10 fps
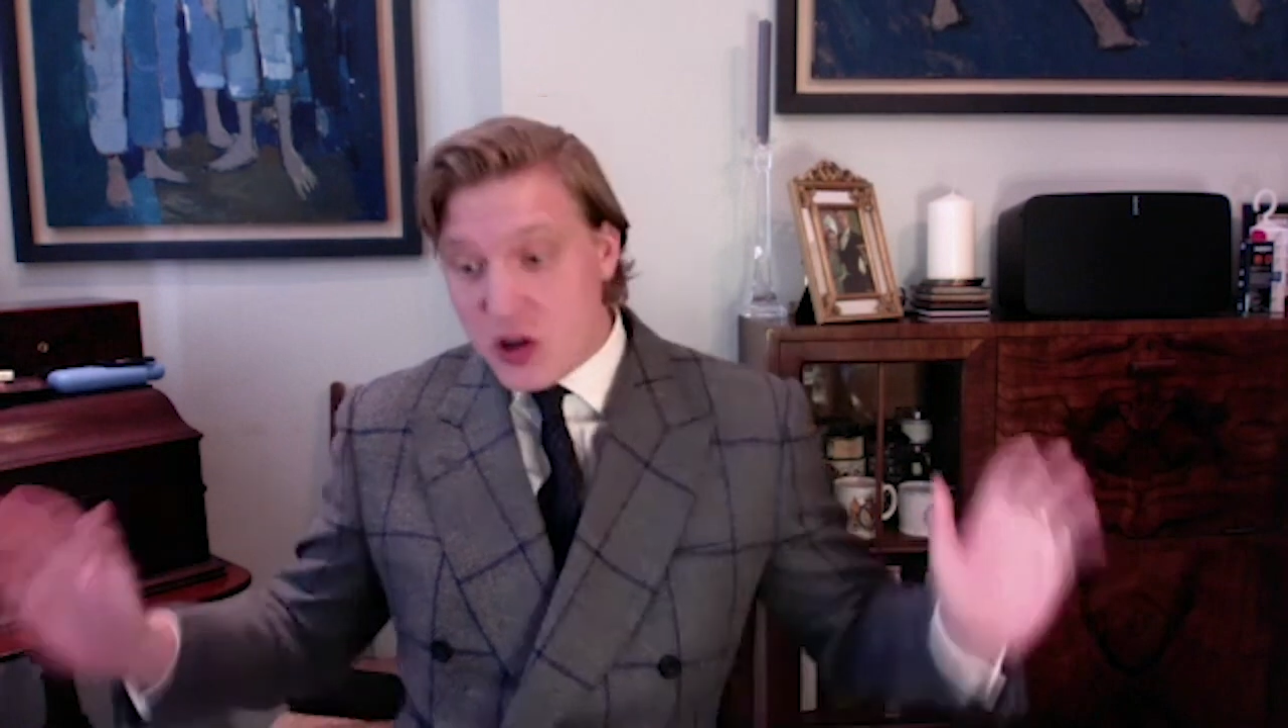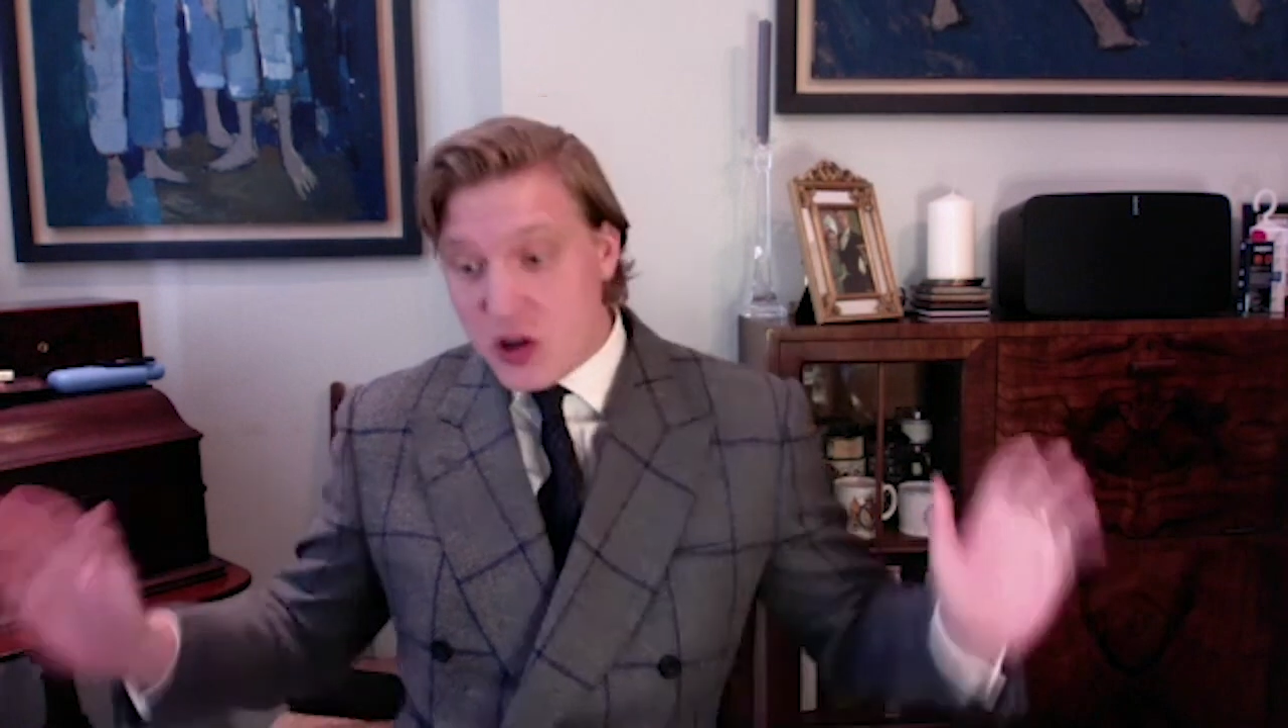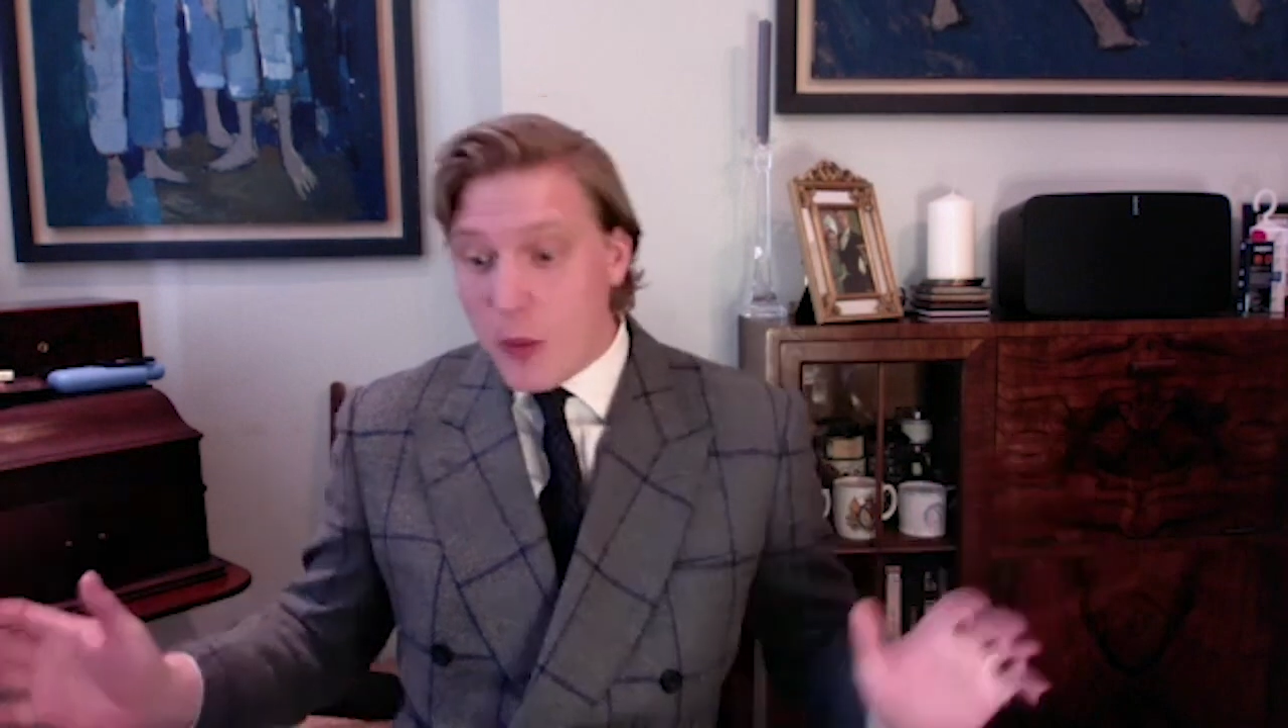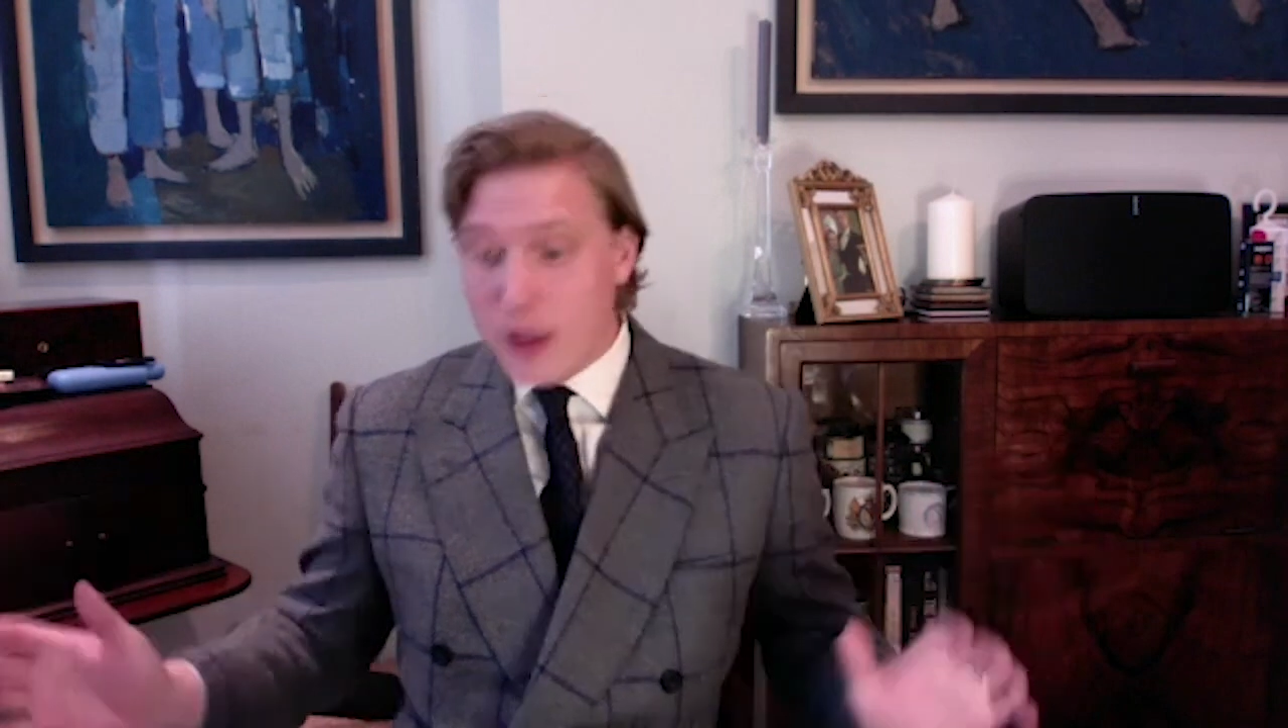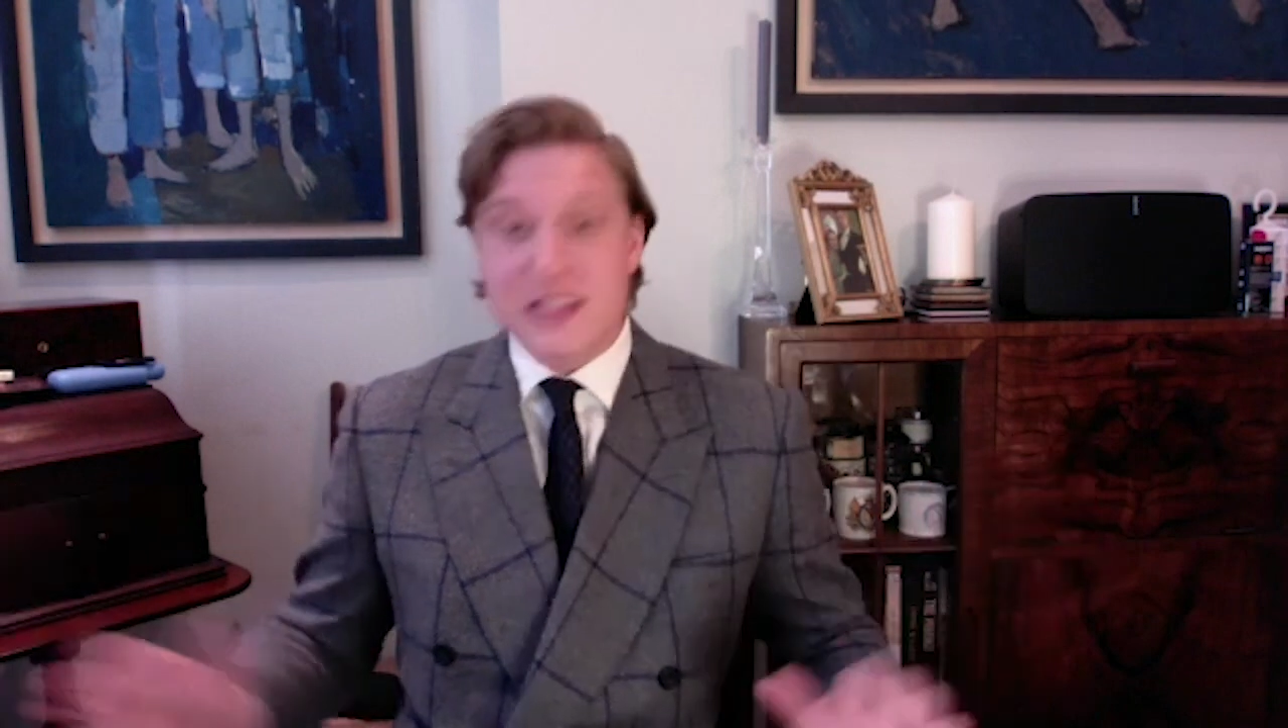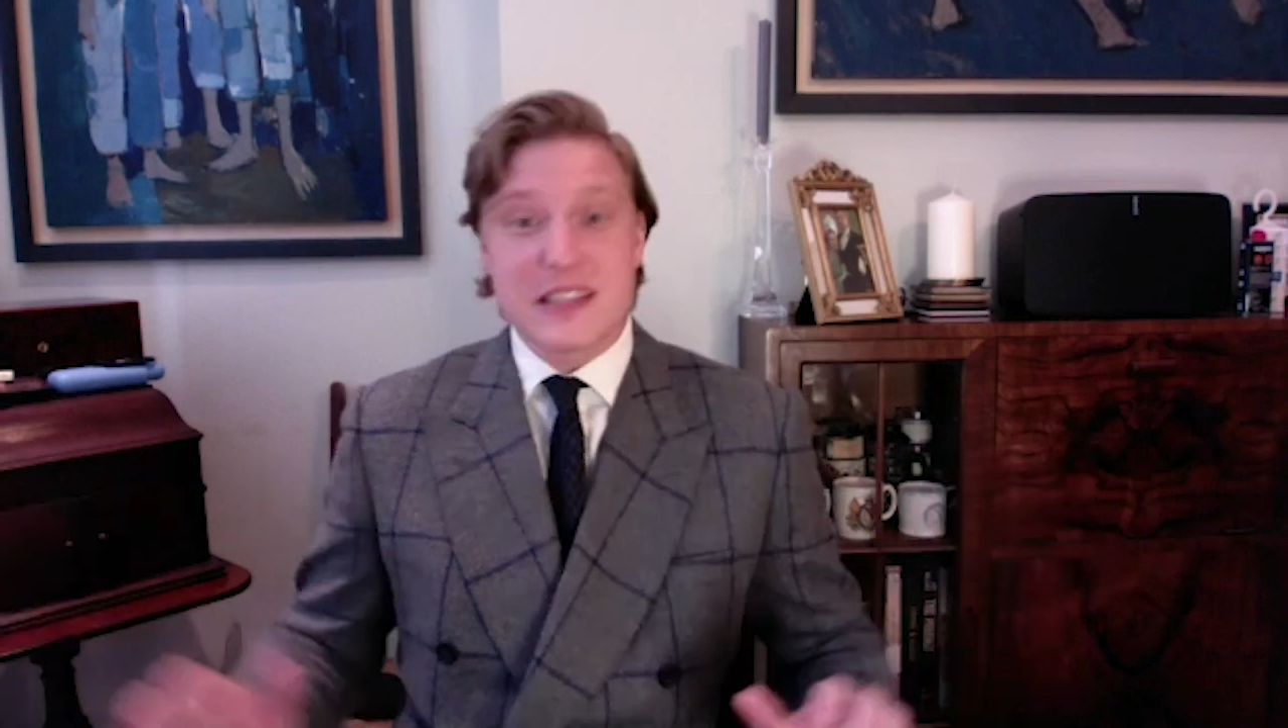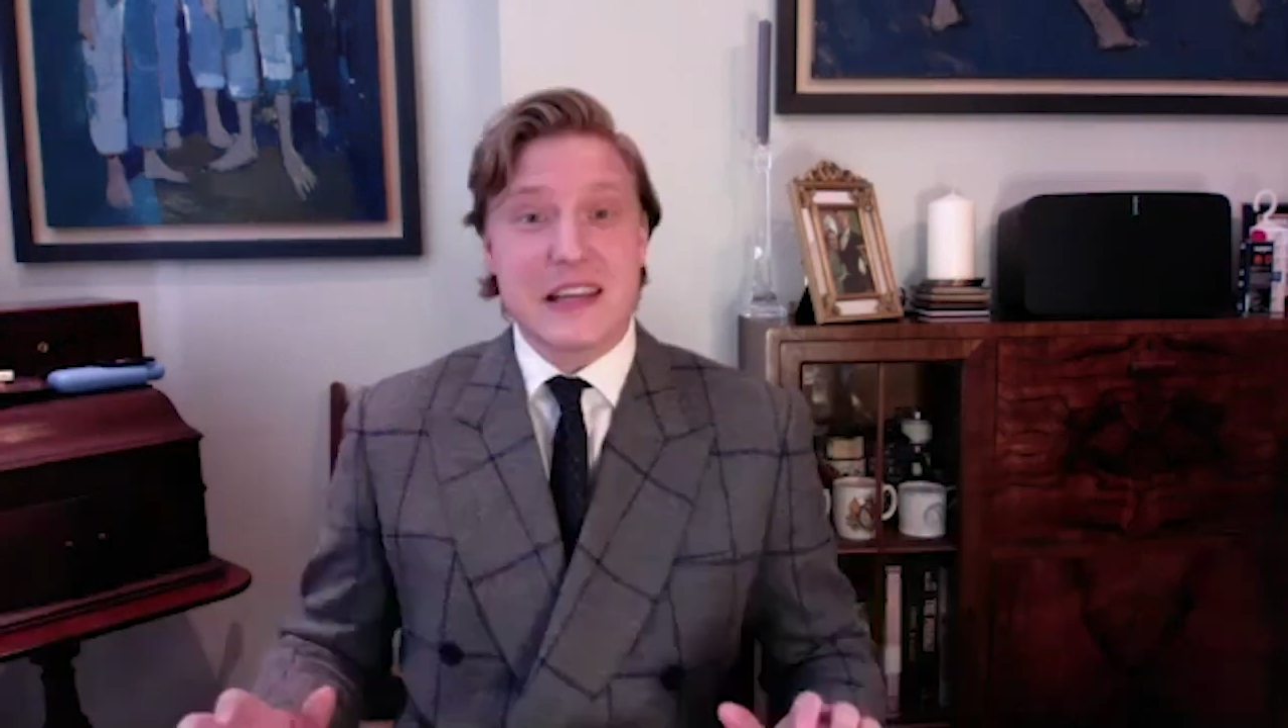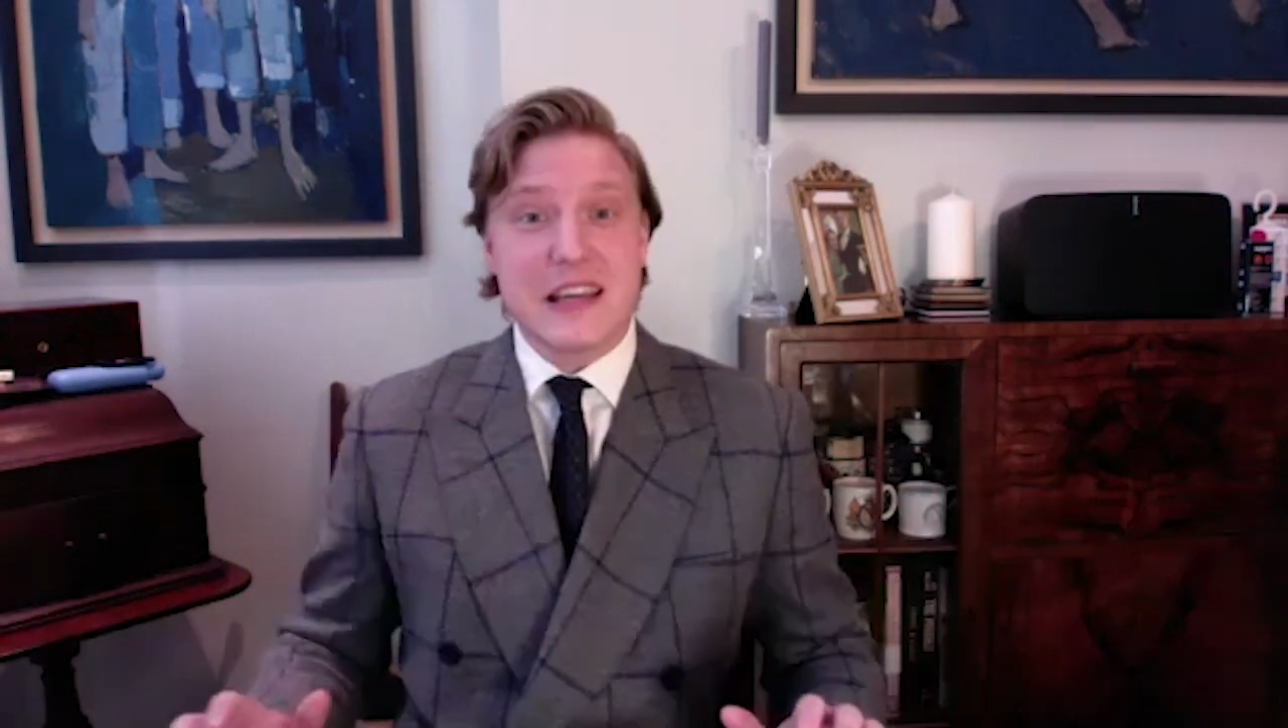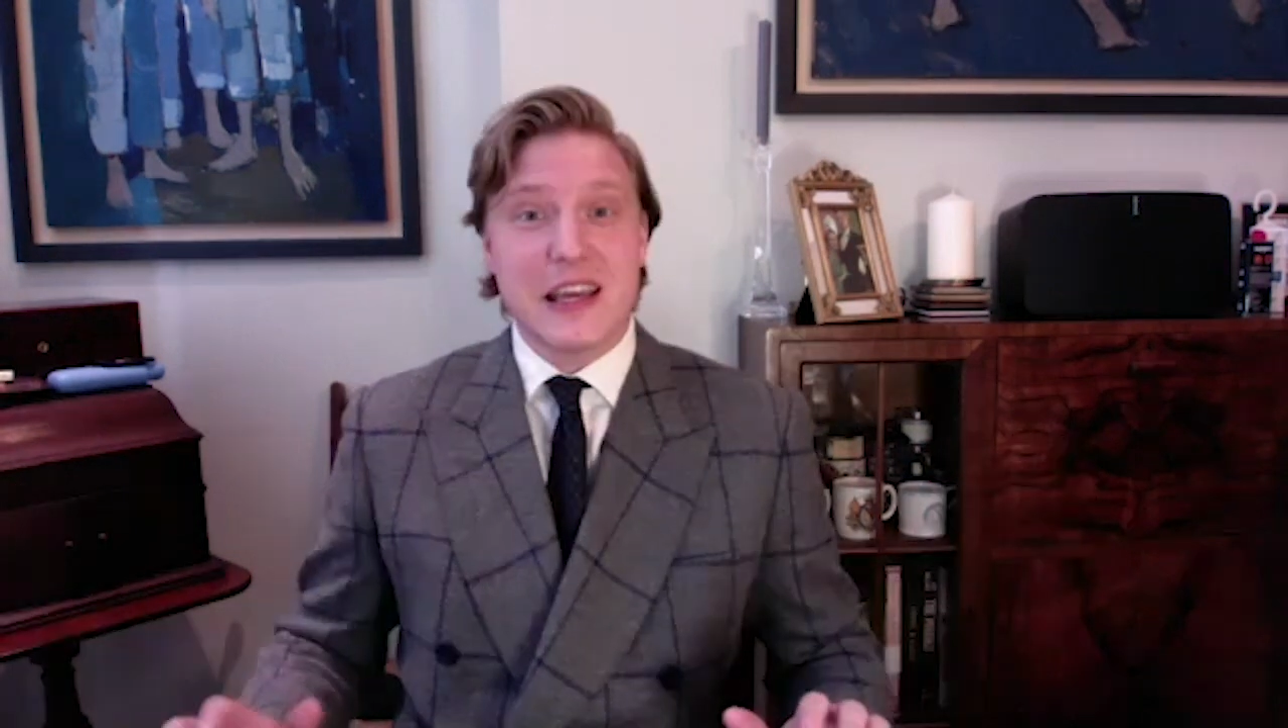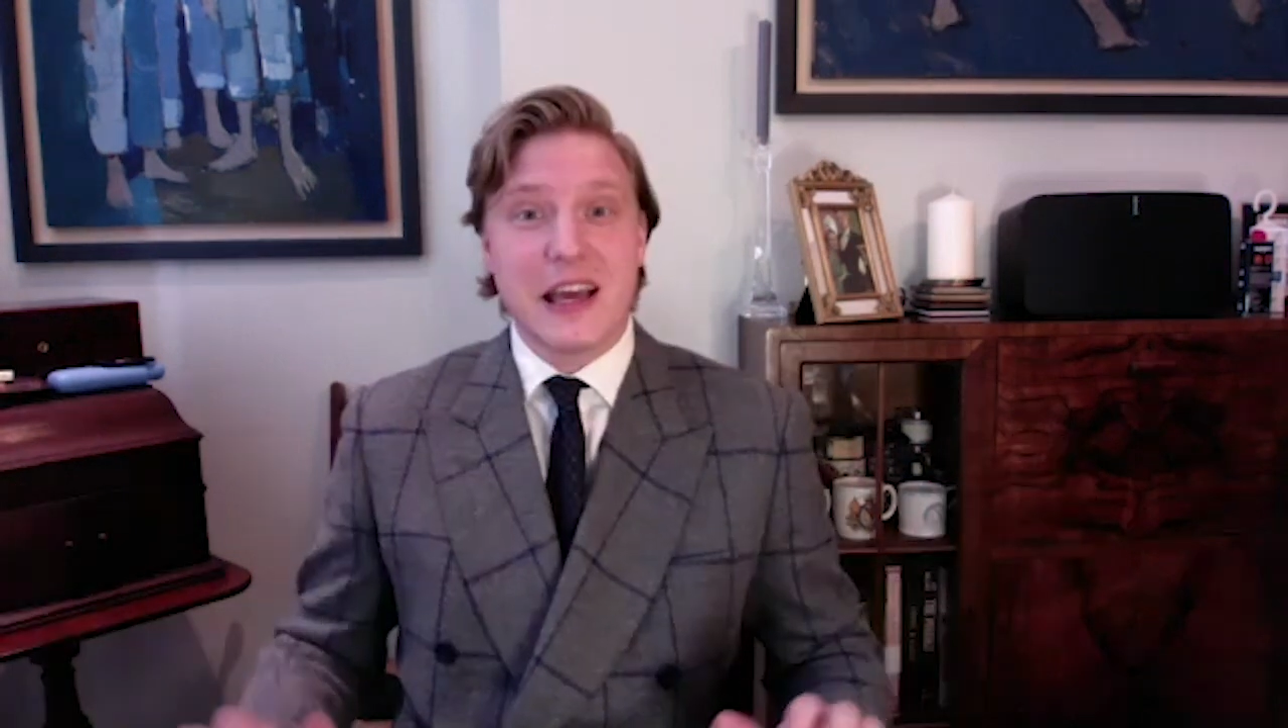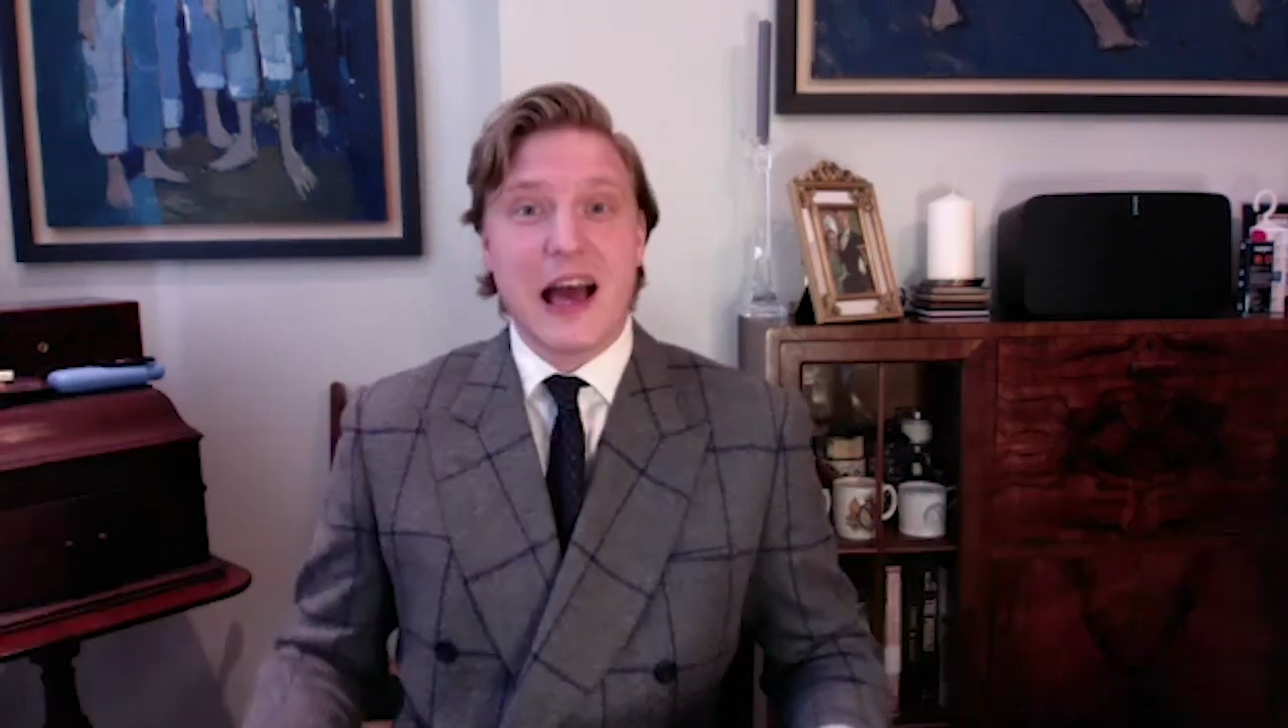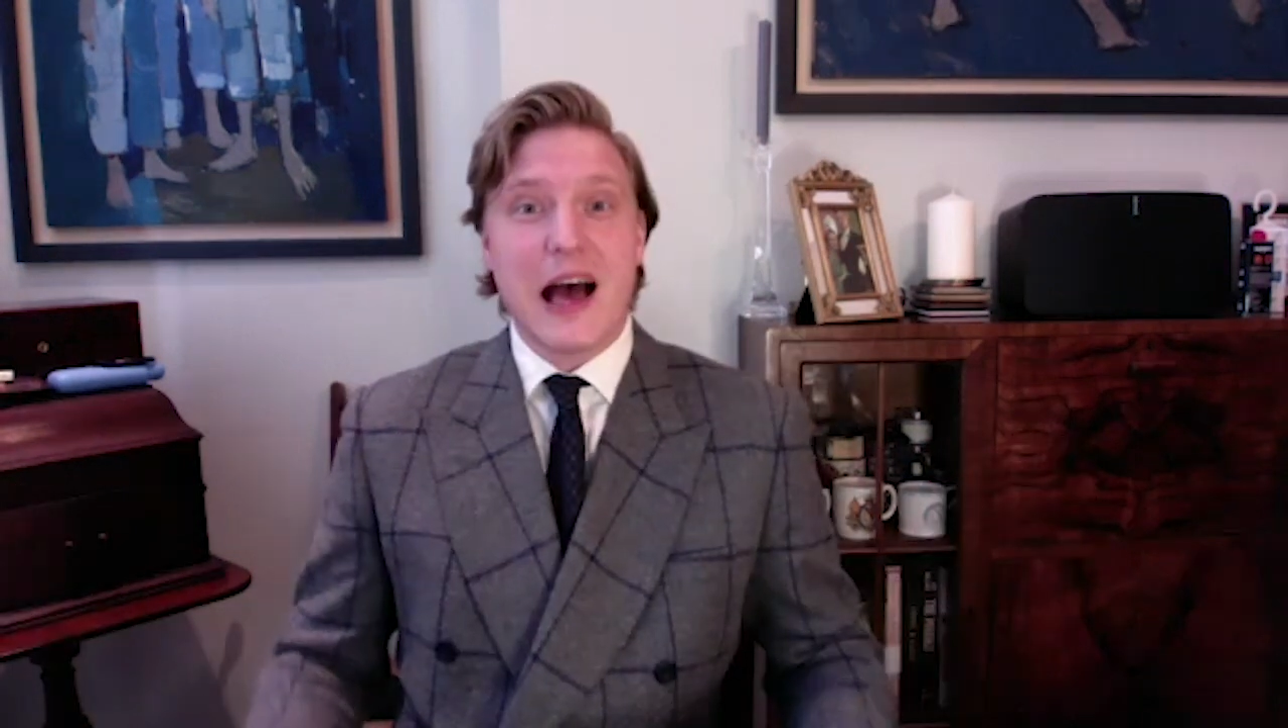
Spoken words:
can't wait to see